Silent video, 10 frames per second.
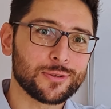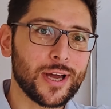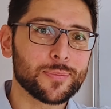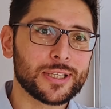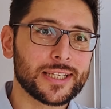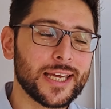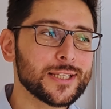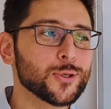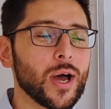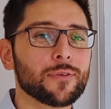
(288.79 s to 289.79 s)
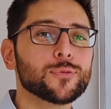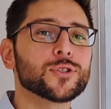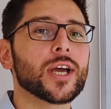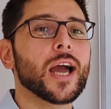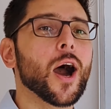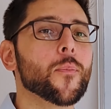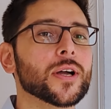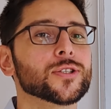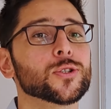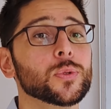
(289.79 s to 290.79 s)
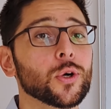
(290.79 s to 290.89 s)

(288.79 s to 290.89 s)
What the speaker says: on capital gains, you have to check how much is